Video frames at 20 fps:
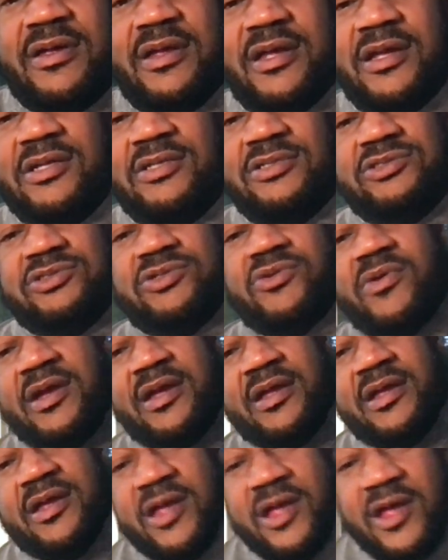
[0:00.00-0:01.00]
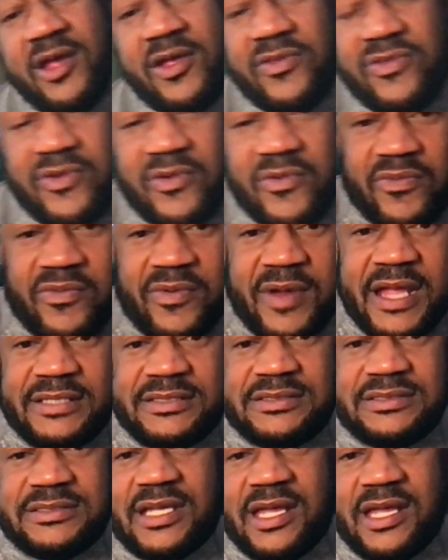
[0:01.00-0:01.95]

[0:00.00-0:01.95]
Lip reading: Enjoy the rest